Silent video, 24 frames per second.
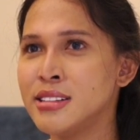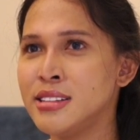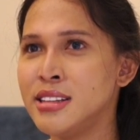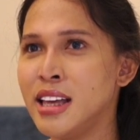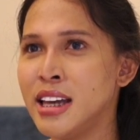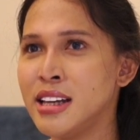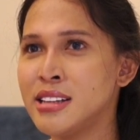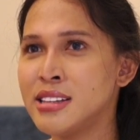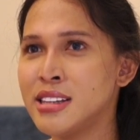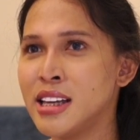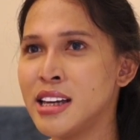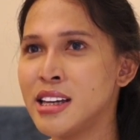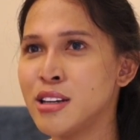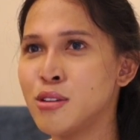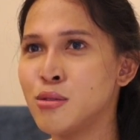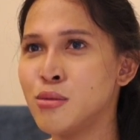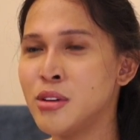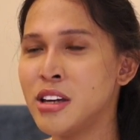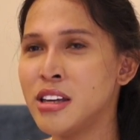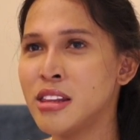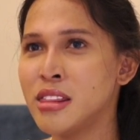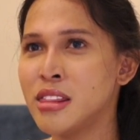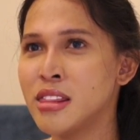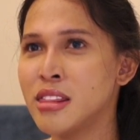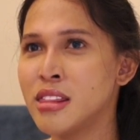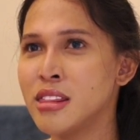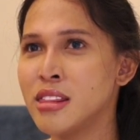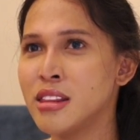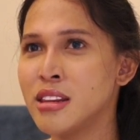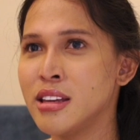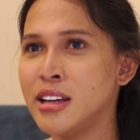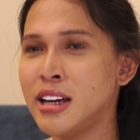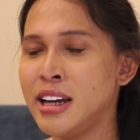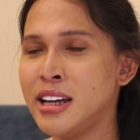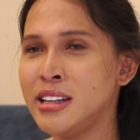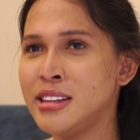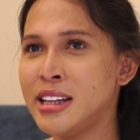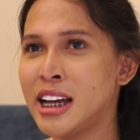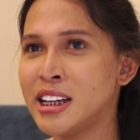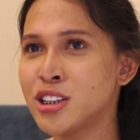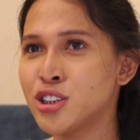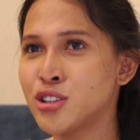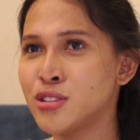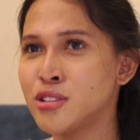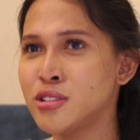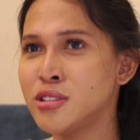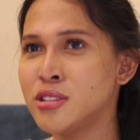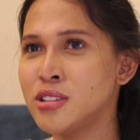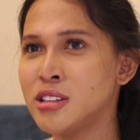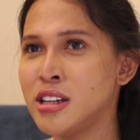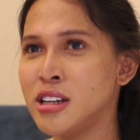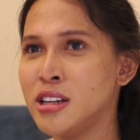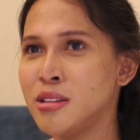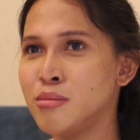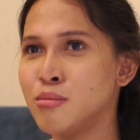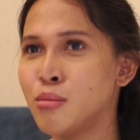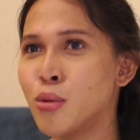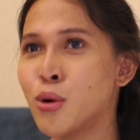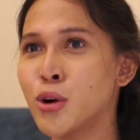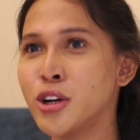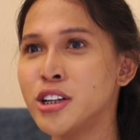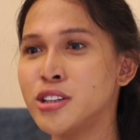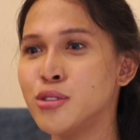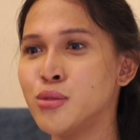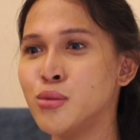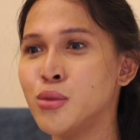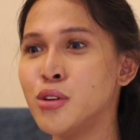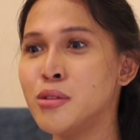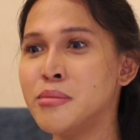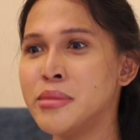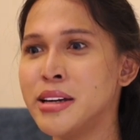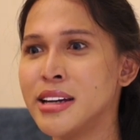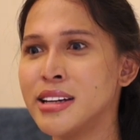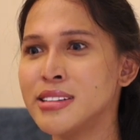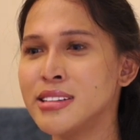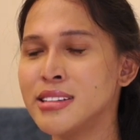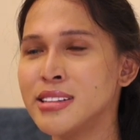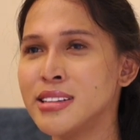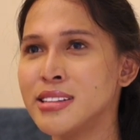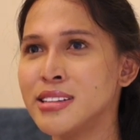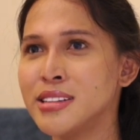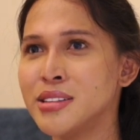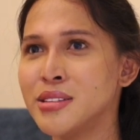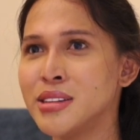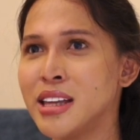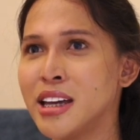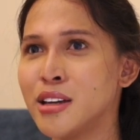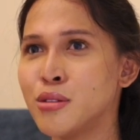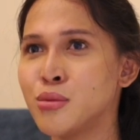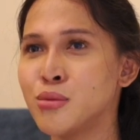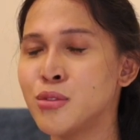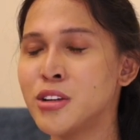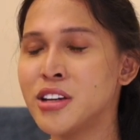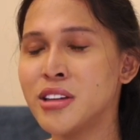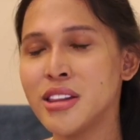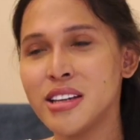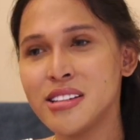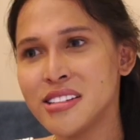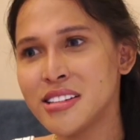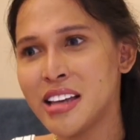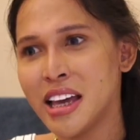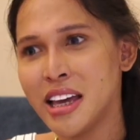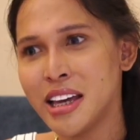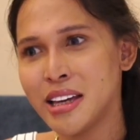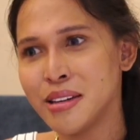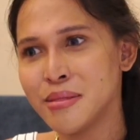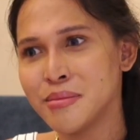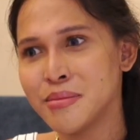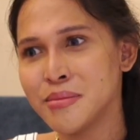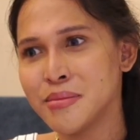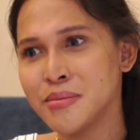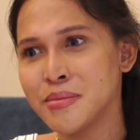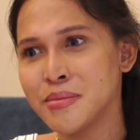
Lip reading: dating with a naturally born woman. Like we're the same.